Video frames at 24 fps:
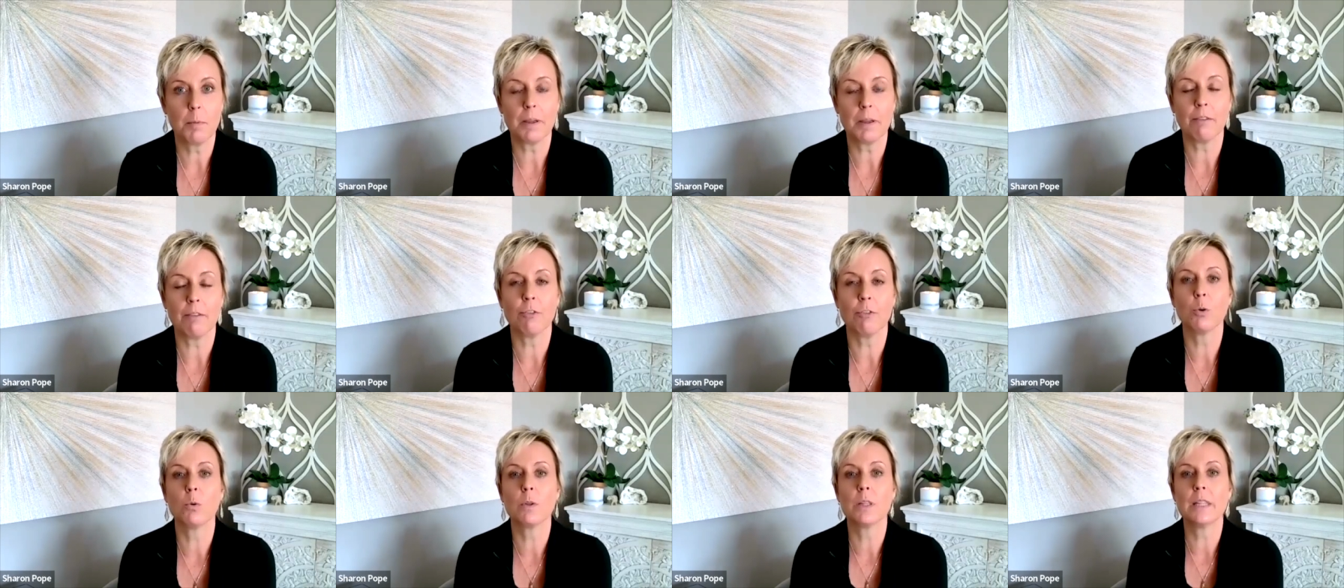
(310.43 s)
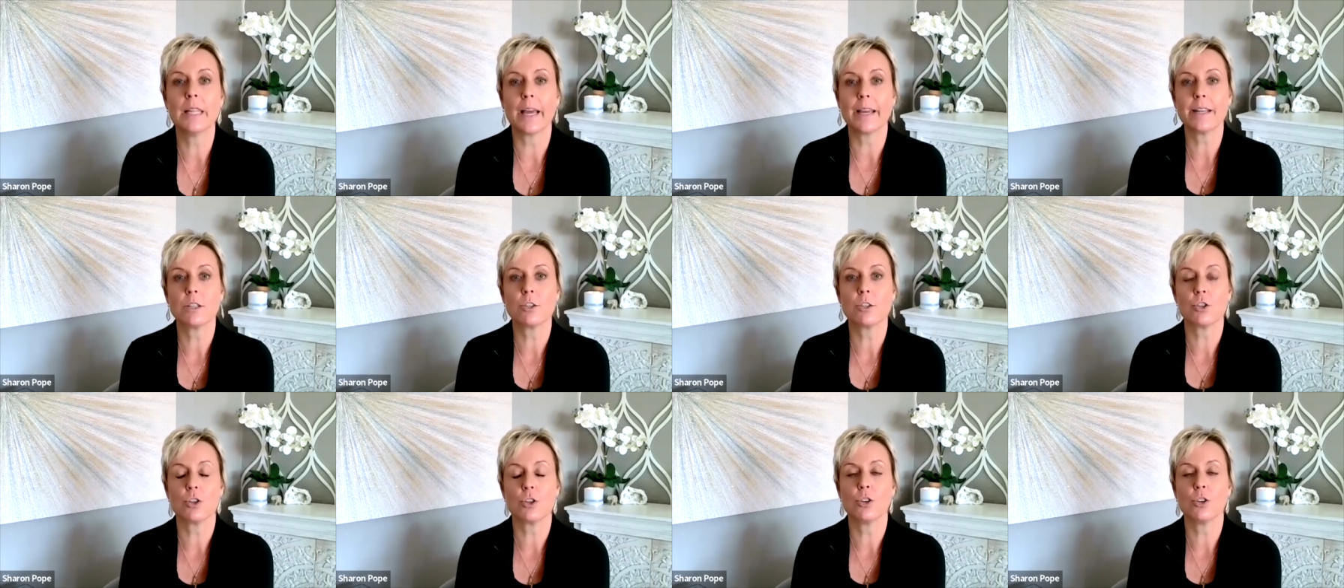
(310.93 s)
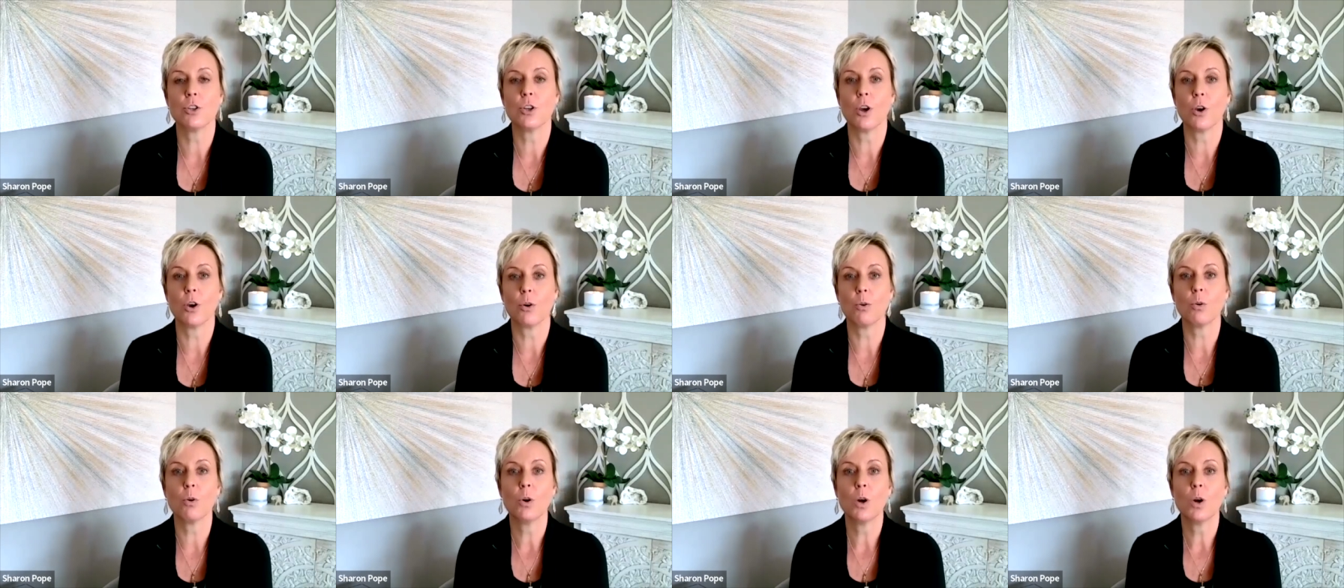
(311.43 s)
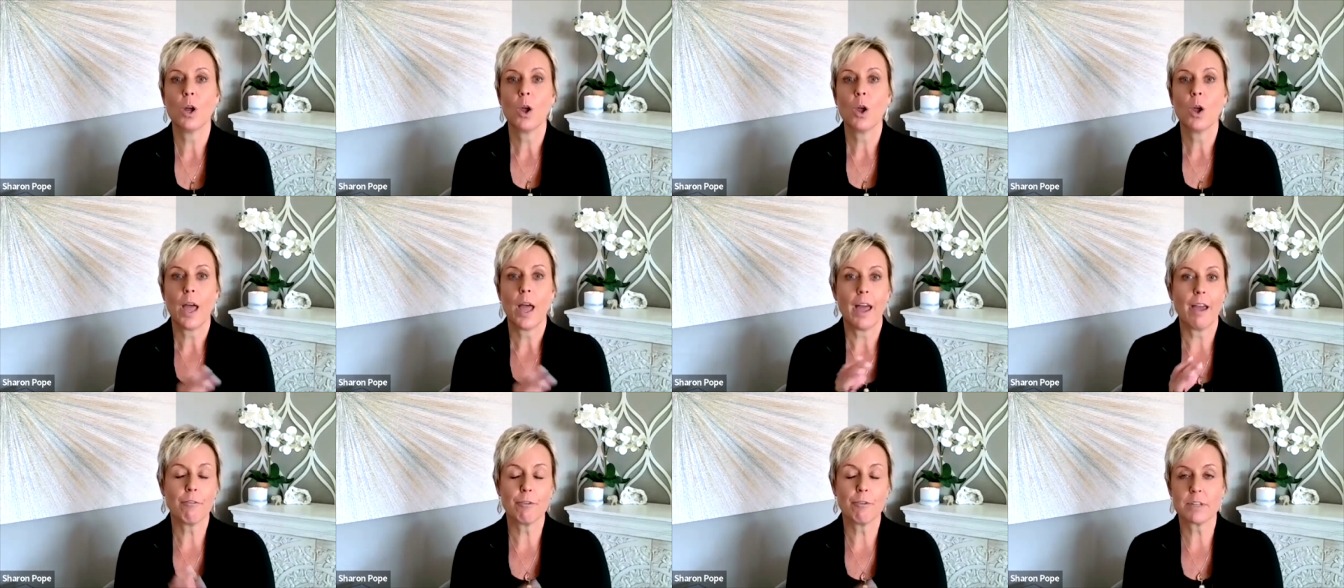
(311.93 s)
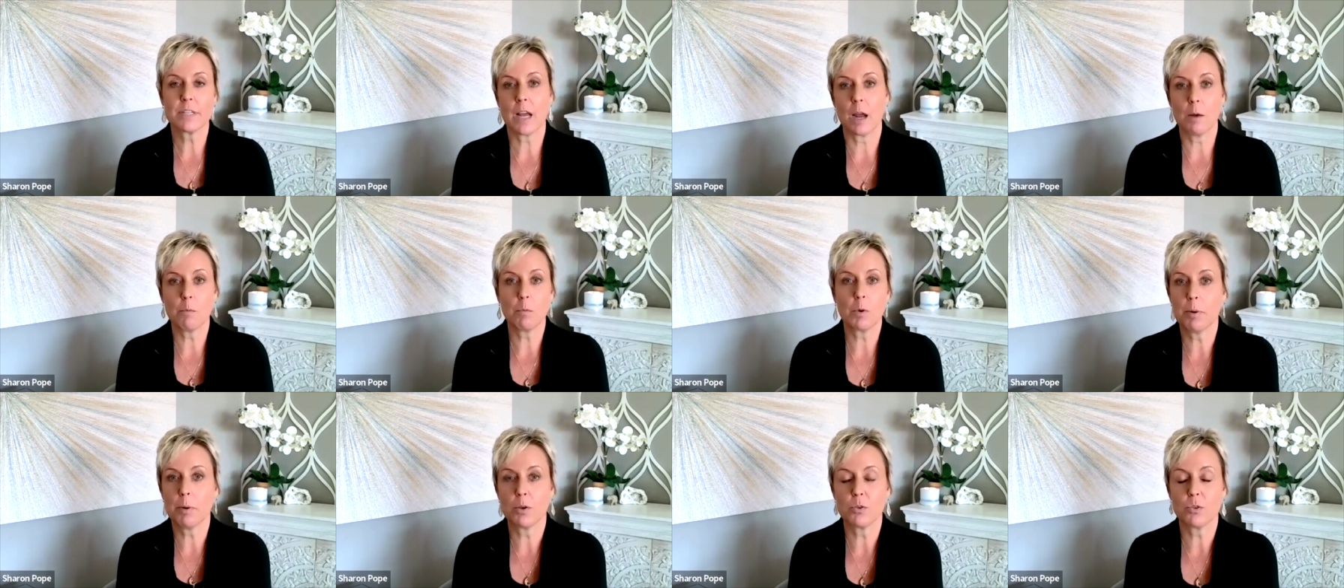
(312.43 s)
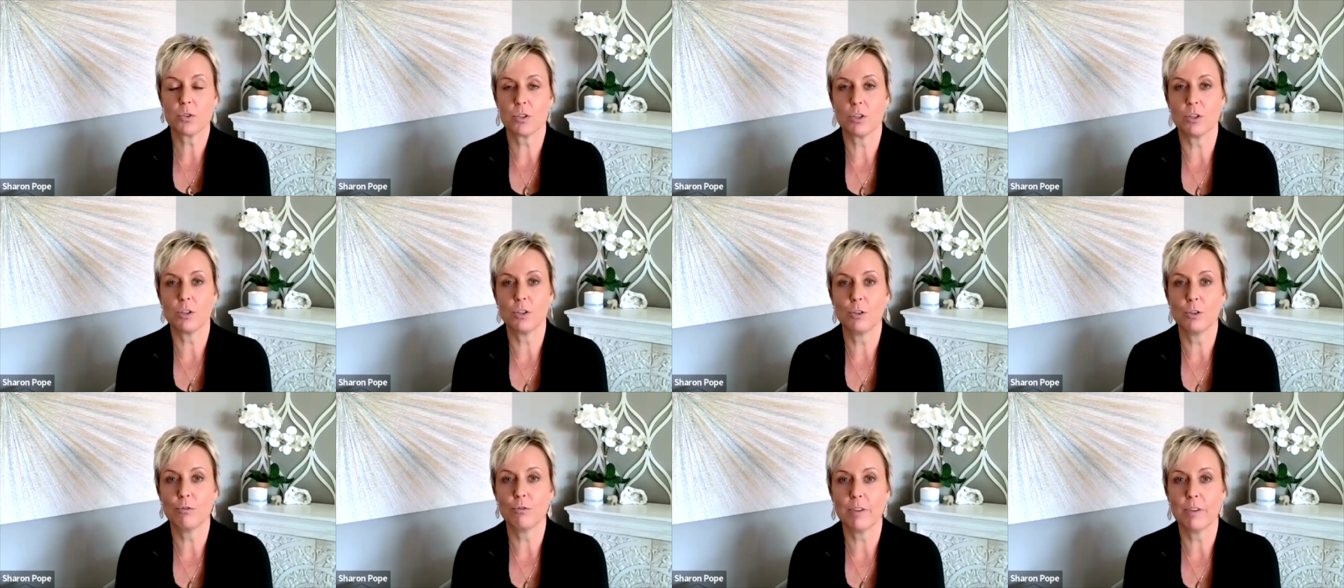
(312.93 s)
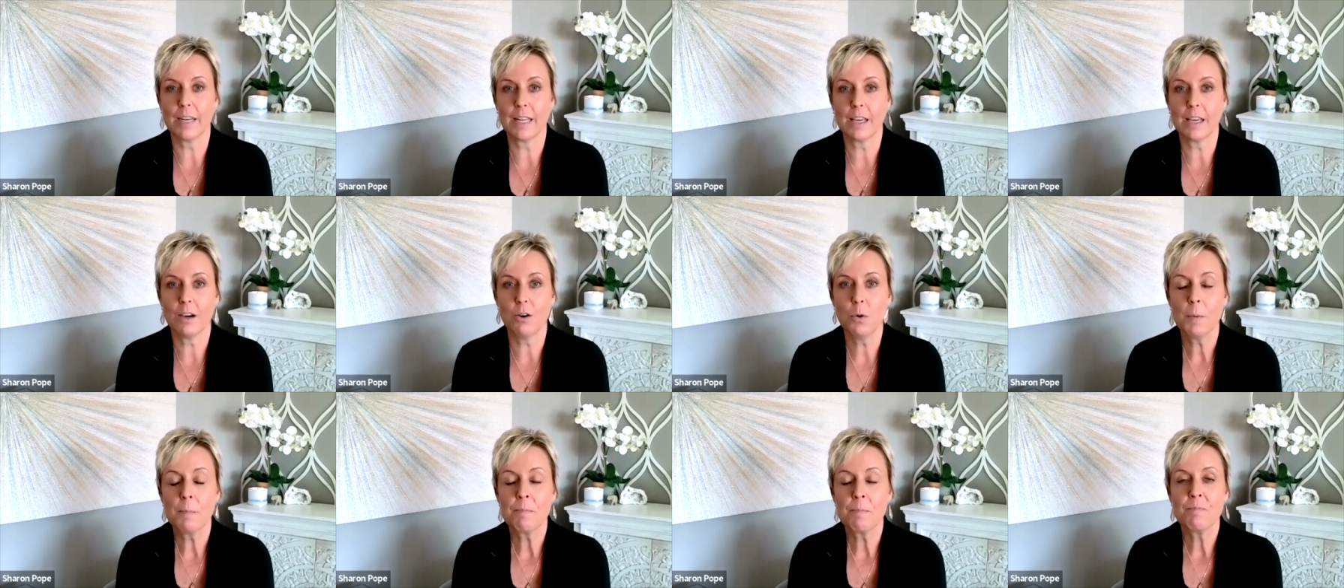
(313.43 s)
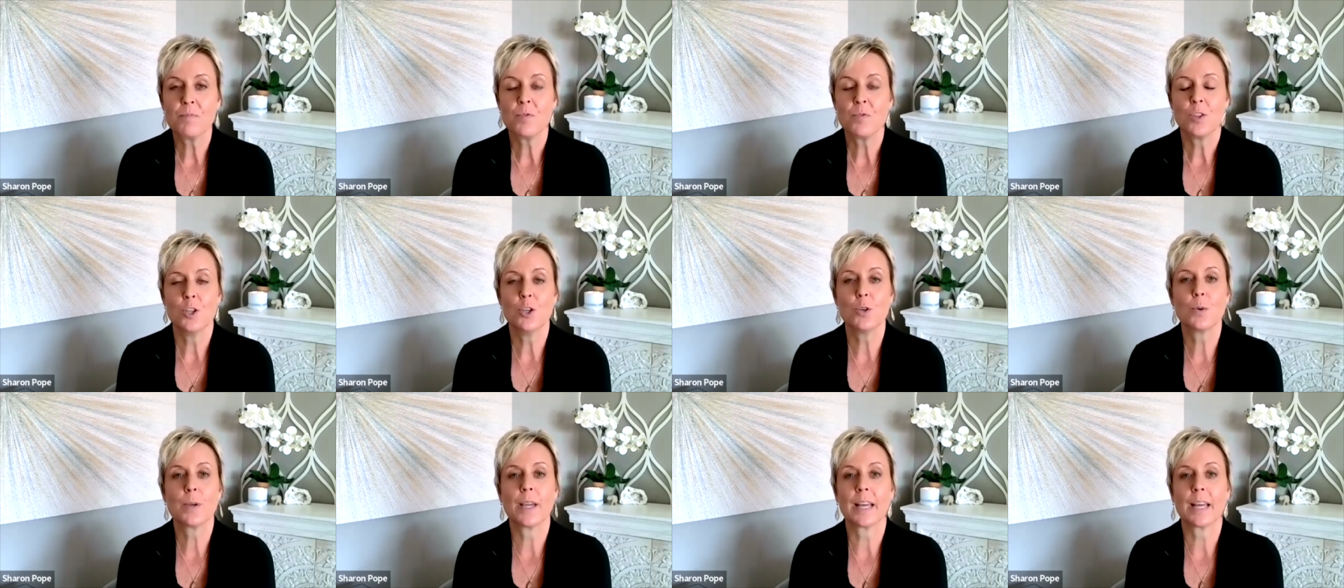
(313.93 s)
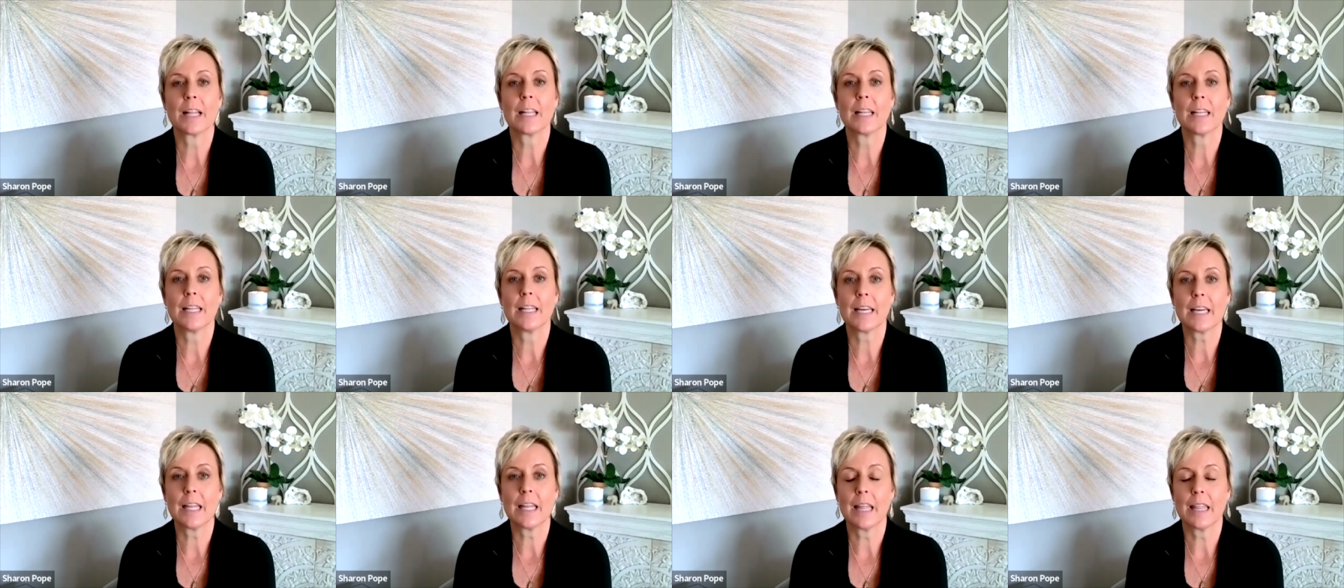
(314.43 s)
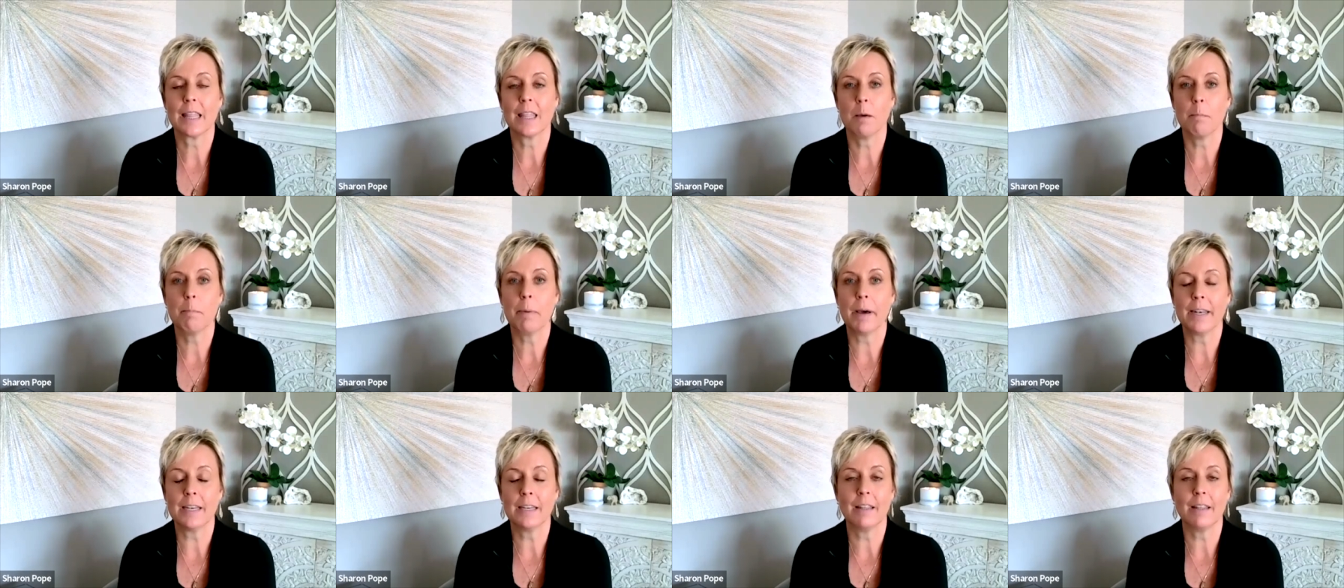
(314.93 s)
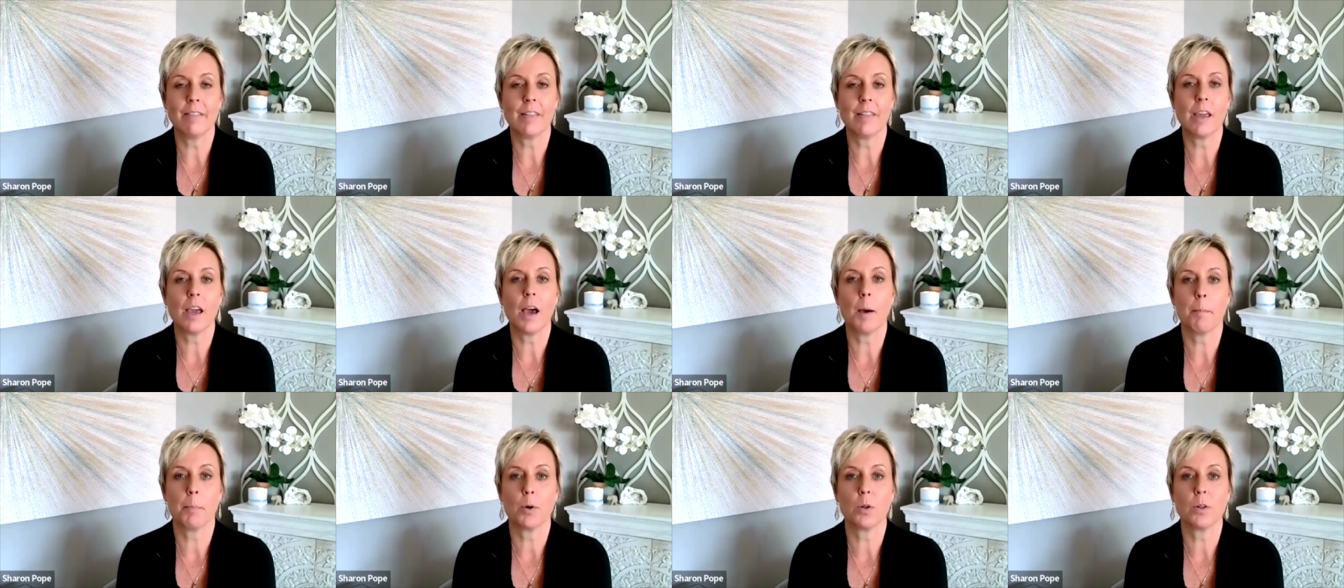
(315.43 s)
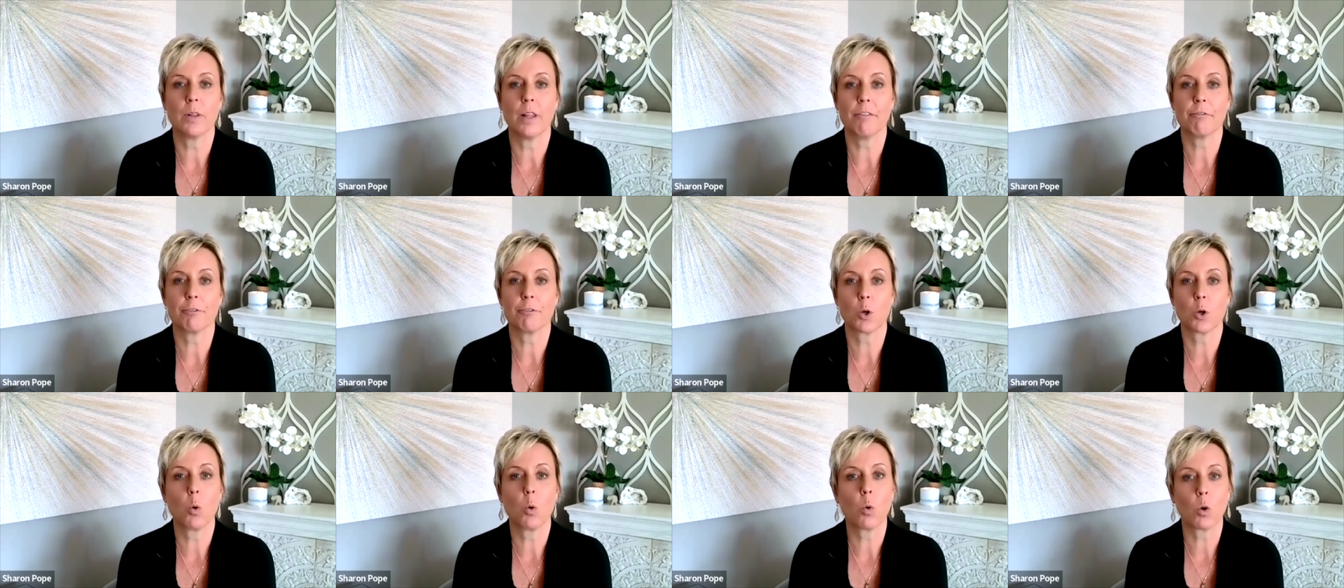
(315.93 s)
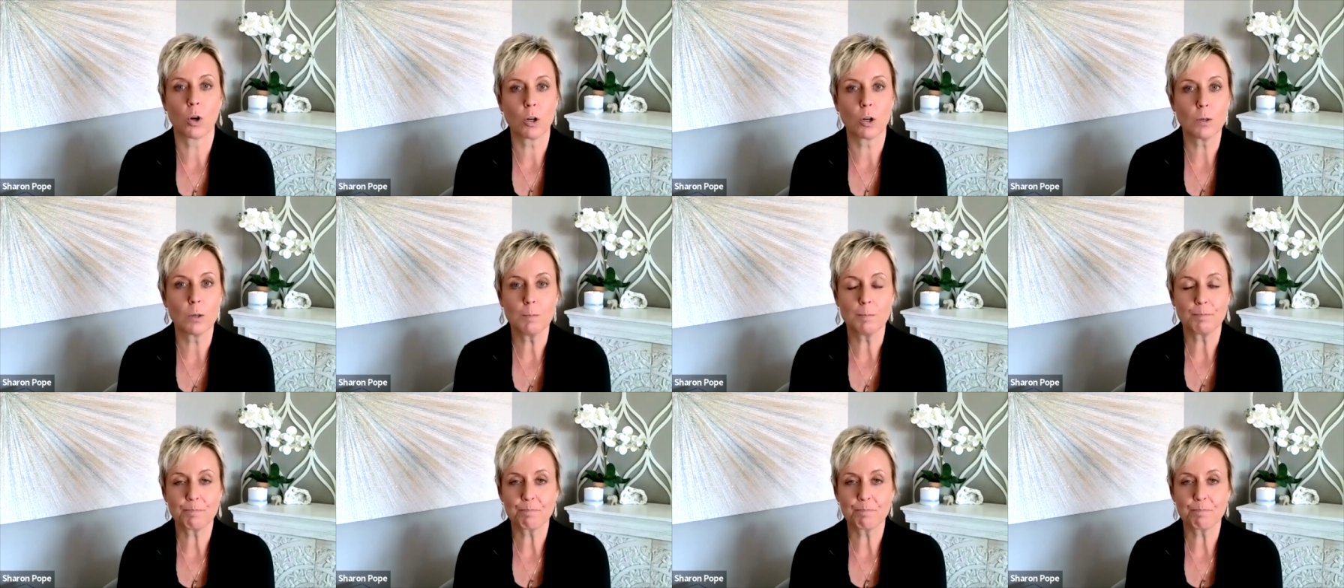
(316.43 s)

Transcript: If you would like to know every time we post a new video, you can click the button in the upper left corner